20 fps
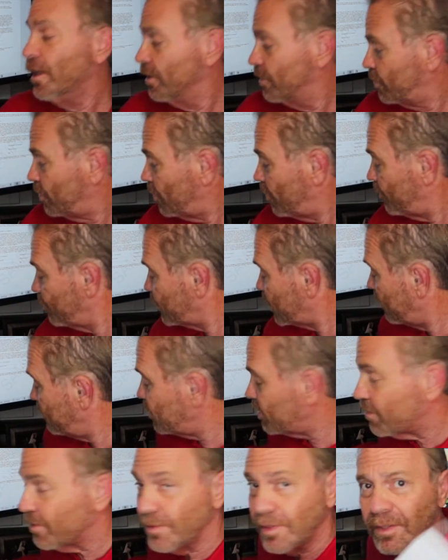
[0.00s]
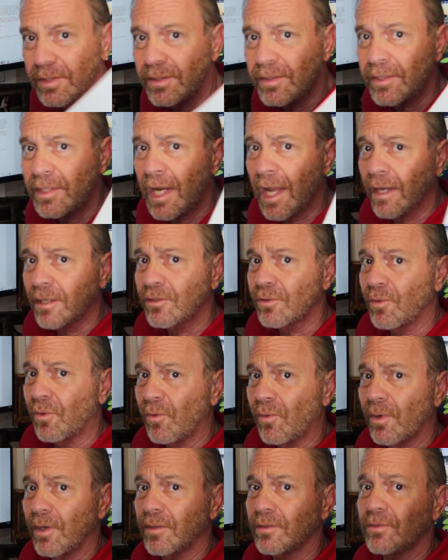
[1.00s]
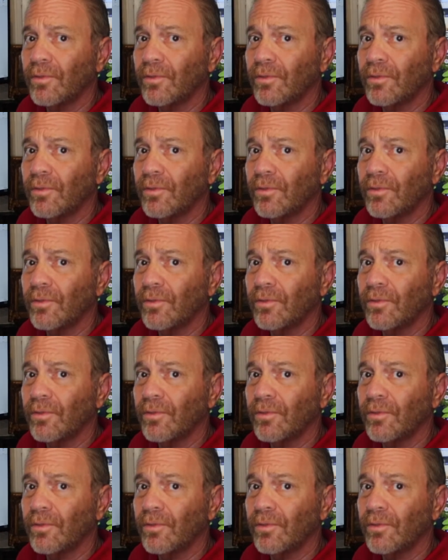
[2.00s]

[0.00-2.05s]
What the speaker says: So this is an actual one.